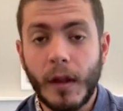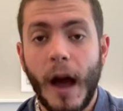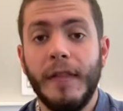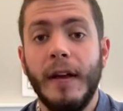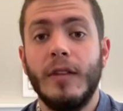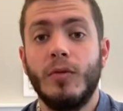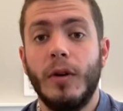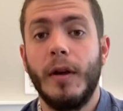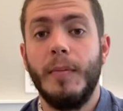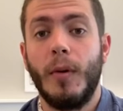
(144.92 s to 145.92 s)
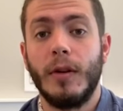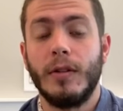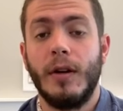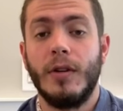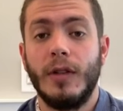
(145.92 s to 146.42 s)
I think it's really important
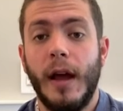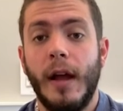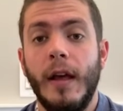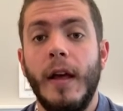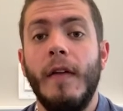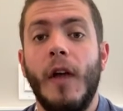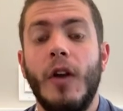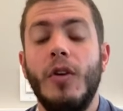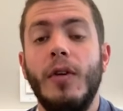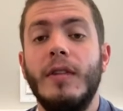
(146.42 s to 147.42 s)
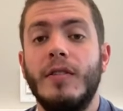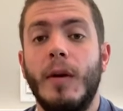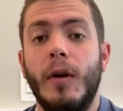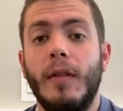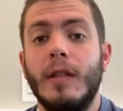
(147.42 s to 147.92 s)
to understand that you need
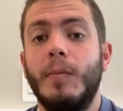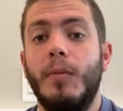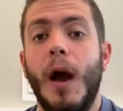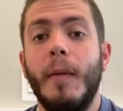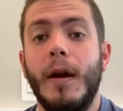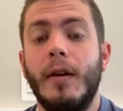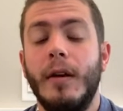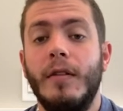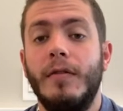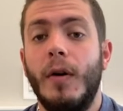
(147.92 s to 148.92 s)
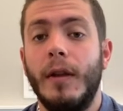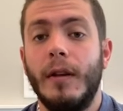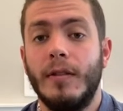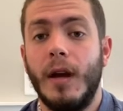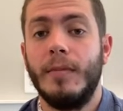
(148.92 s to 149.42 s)
someone that's primarily devoting
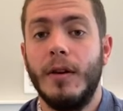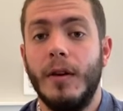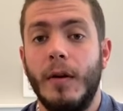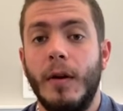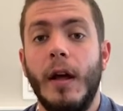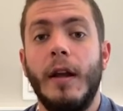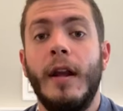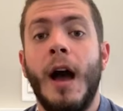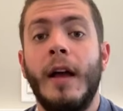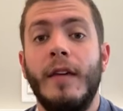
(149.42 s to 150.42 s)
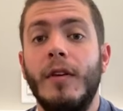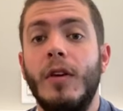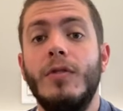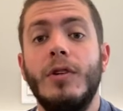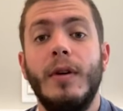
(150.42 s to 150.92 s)
their time to you, not giving
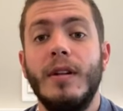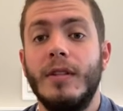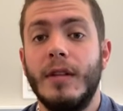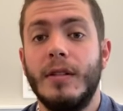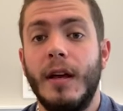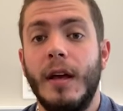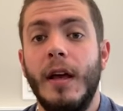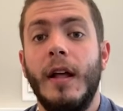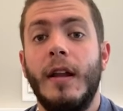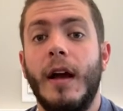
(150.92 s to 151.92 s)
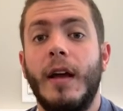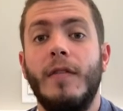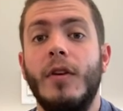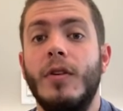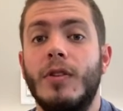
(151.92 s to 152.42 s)
you to an assistant, not
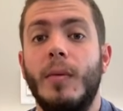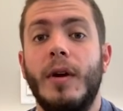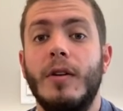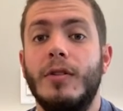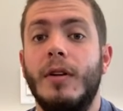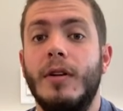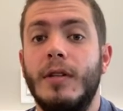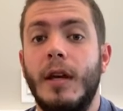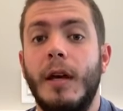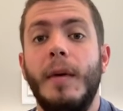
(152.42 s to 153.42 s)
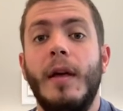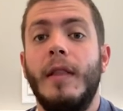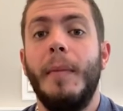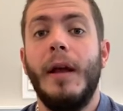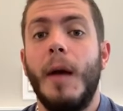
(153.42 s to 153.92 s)
giving you to someone else on their team
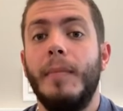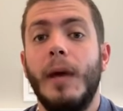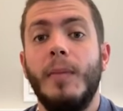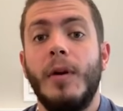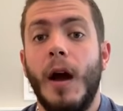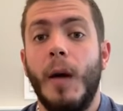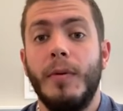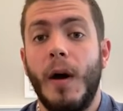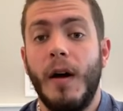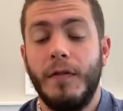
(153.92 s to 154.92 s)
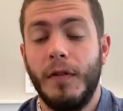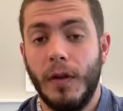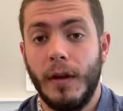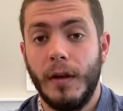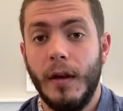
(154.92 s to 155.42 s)
that may not be able to help you out
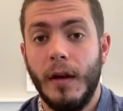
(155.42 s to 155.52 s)
fully.